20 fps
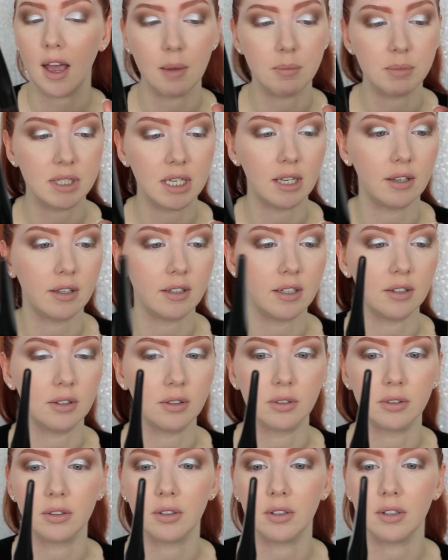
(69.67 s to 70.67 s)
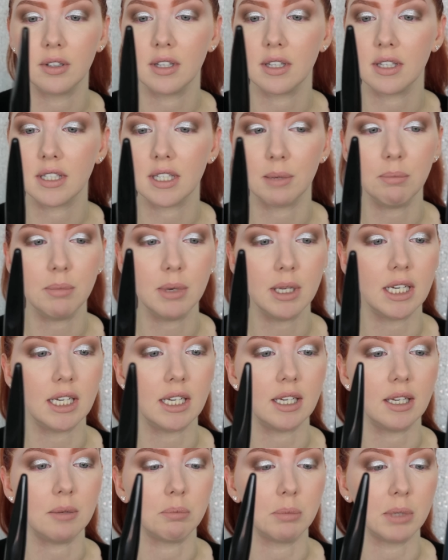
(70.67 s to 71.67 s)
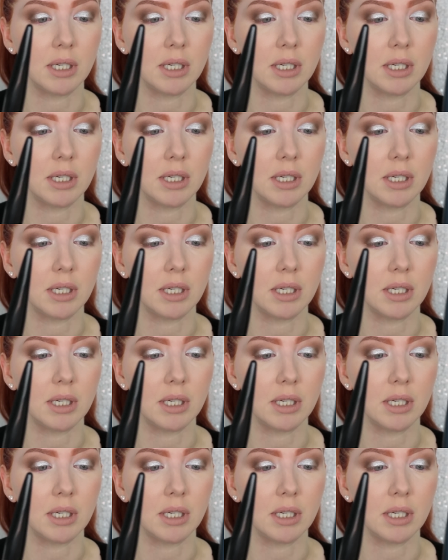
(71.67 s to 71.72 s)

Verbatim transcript: I'm telling you, somebody